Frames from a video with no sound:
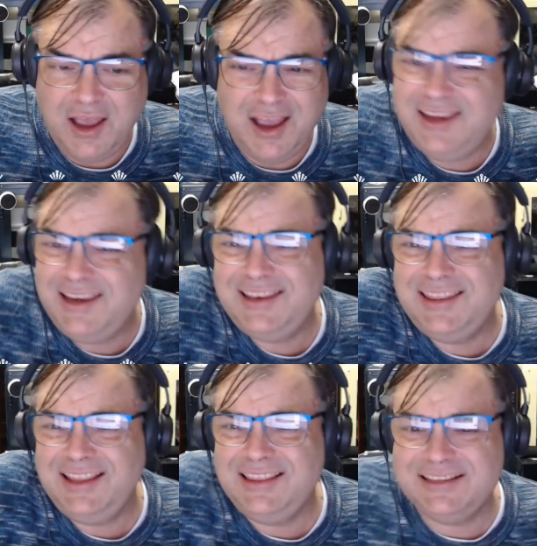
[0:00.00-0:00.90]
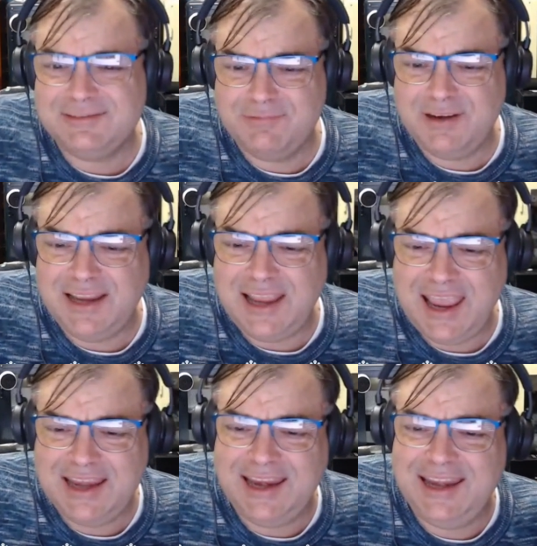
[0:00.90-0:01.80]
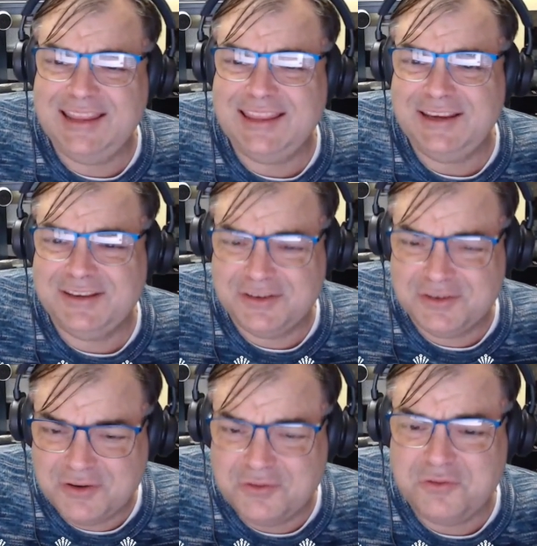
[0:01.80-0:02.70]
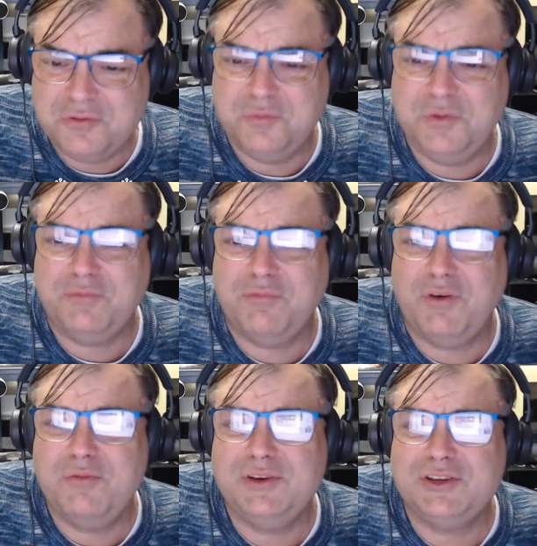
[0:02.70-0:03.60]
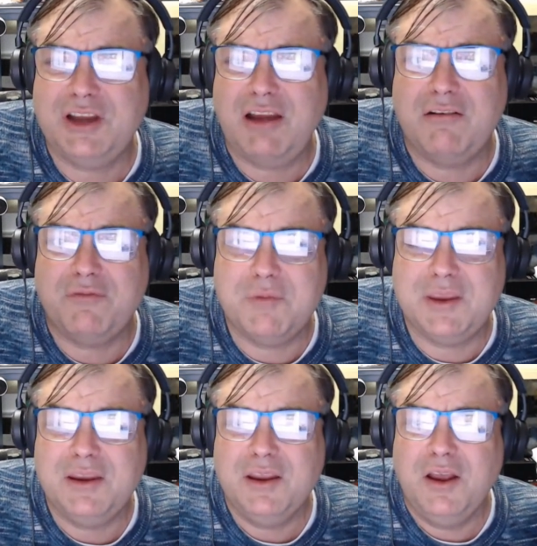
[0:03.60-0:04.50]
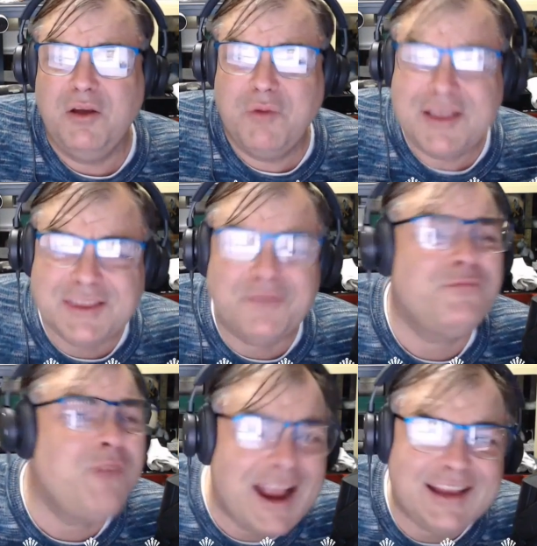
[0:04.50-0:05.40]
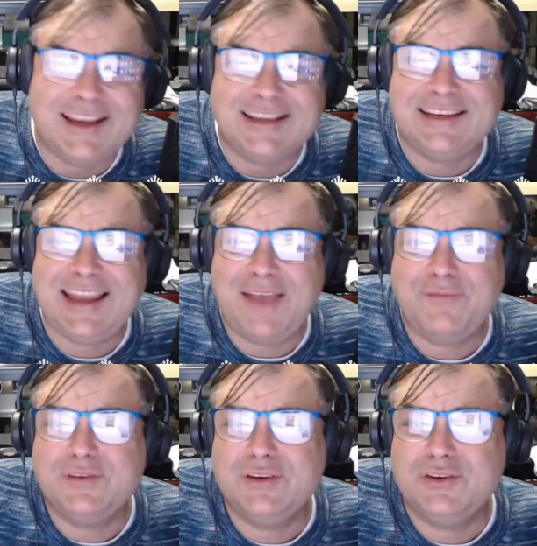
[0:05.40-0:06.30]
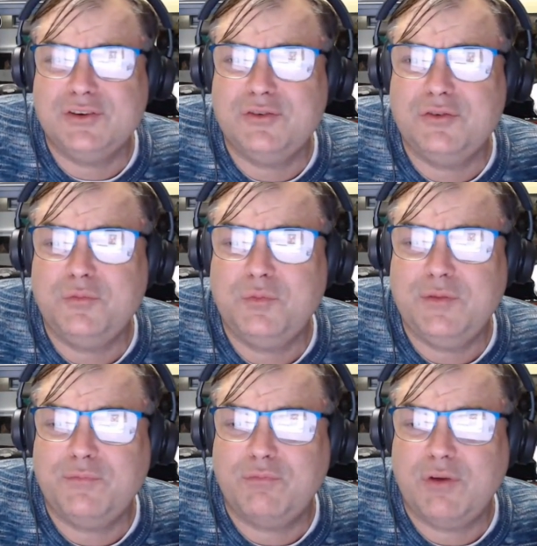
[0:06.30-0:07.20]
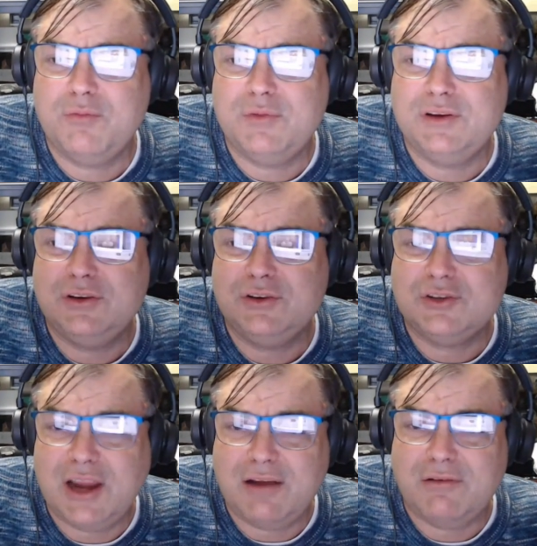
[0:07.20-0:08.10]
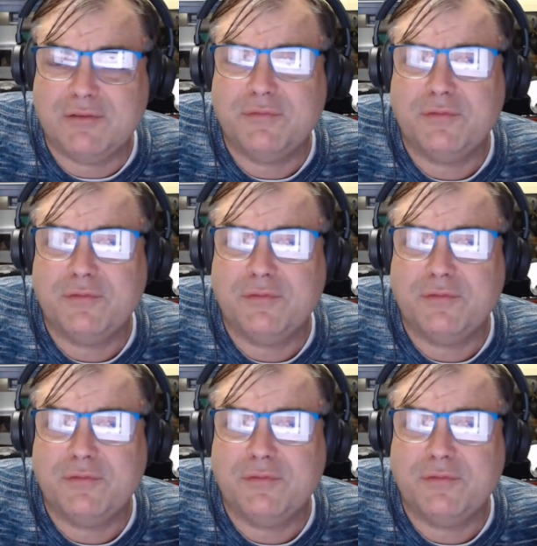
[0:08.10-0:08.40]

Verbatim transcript: I didn't think this really had anything to do with Roman Sharf. I mean, what the fuck does it have to do with Roman Sharf?